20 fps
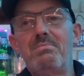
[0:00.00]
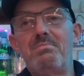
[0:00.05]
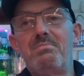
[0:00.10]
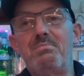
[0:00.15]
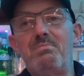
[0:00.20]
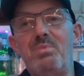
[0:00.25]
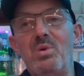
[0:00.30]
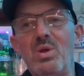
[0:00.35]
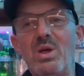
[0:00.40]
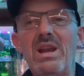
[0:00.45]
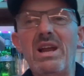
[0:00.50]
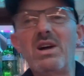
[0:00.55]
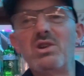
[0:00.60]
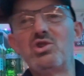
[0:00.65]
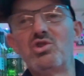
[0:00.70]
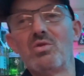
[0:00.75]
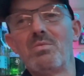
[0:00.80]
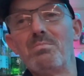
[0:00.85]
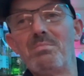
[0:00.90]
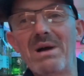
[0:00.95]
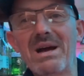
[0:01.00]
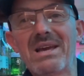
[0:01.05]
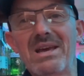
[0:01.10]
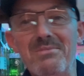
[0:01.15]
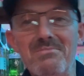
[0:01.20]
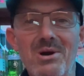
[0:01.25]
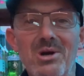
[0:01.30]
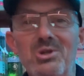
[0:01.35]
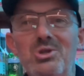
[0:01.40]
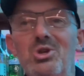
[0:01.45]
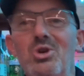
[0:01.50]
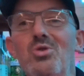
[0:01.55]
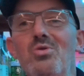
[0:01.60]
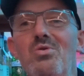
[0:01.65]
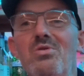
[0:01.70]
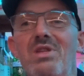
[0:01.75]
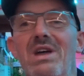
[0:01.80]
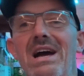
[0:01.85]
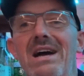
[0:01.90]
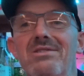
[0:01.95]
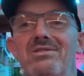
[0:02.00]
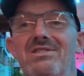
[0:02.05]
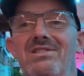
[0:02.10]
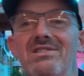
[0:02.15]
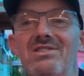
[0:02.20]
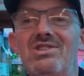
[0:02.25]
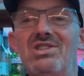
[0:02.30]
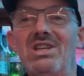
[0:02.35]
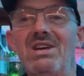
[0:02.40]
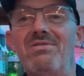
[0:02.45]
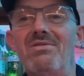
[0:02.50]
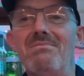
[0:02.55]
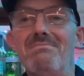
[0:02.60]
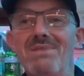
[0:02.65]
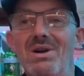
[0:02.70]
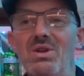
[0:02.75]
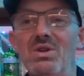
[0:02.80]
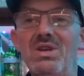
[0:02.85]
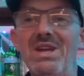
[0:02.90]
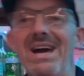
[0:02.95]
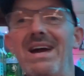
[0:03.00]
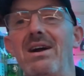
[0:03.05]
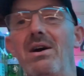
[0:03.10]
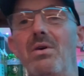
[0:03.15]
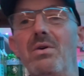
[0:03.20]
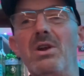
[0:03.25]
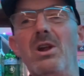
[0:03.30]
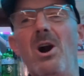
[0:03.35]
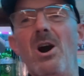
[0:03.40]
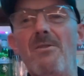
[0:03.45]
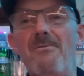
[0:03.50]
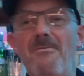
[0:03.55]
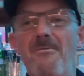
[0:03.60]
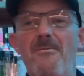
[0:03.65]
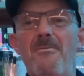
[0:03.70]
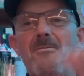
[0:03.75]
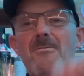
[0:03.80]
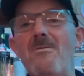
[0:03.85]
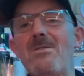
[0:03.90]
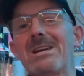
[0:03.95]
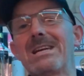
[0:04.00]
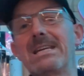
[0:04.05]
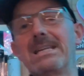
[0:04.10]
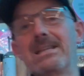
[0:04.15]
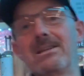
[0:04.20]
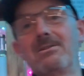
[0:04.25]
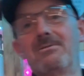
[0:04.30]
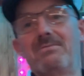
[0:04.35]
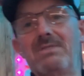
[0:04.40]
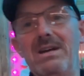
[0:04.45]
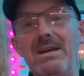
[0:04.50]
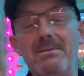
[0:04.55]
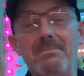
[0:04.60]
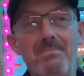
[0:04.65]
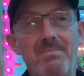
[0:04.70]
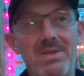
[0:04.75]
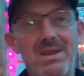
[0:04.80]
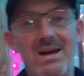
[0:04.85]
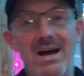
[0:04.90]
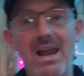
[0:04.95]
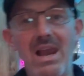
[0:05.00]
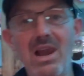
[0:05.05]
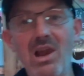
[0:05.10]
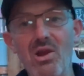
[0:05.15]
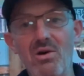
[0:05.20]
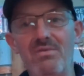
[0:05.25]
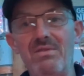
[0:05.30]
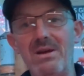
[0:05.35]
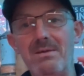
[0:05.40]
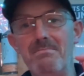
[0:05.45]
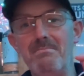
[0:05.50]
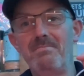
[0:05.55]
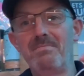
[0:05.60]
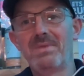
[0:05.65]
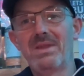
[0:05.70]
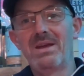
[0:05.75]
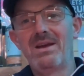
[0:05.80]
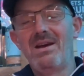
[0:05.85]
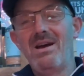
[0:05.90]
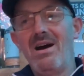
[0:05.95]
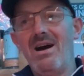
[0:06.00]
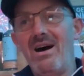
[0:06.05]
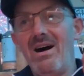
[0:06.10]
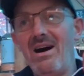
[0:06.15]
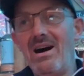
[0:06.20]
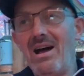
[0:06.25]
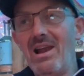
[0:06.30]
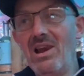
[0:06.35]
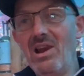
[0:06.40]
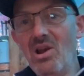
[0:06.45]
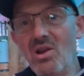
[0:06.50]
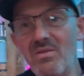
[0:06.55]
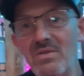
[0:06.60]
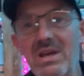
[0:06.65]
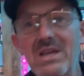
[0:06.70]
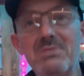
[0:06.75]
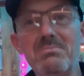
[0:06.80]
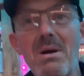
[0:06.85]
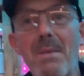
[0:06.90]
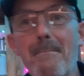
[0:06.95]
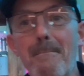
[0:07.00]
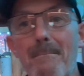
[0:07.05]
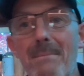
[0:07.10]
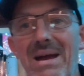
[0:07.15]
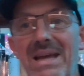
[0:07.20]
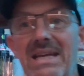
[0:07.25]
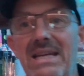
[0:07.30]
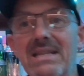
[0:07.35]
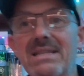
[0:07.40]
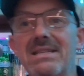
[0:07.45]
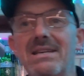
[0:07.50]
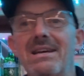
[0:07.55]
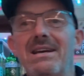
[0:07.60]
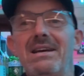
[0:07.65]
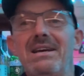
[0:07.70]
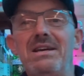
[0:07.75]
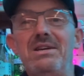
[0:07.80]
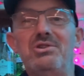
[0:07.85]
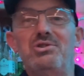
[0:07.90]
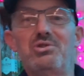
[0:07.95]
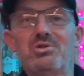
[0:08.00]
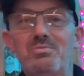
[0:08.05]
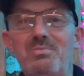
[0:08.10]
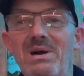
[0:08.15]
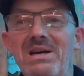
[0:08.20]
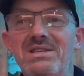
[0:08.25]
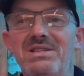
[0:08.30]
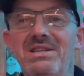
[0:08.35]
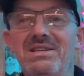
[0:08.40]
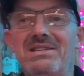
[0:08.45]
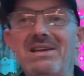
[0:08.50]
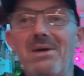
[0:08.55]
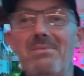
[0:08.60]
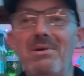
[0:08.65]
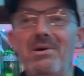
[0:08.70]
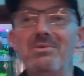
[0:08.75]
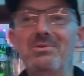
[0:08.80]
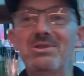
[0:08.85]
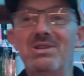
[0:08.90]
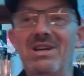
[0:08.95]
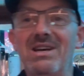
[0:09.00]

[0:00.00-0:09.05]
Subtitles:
But then I jump back in my 2007 Mondeo, and I freaking love it. I love him. I love it. He's my mate. He's just passed his MOT.